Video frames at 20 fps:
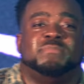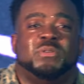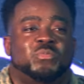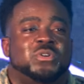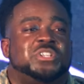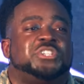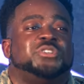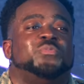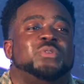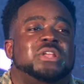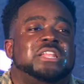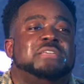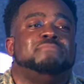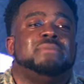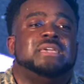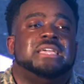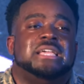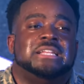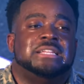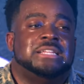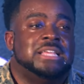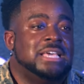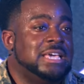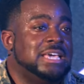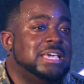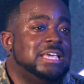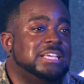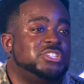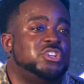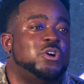me. What you really mean
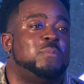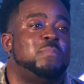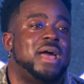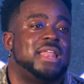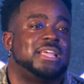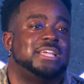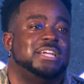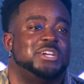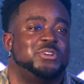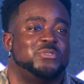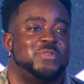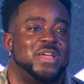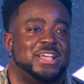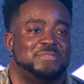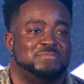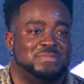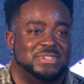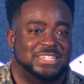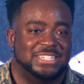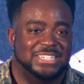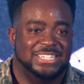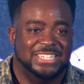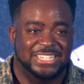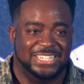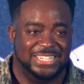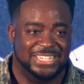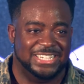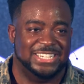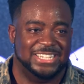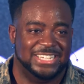is nobody can correct me.
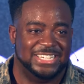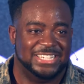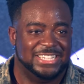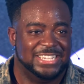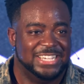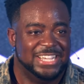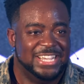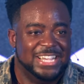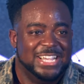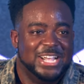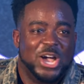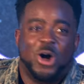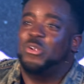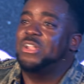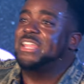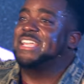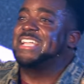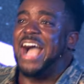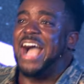Only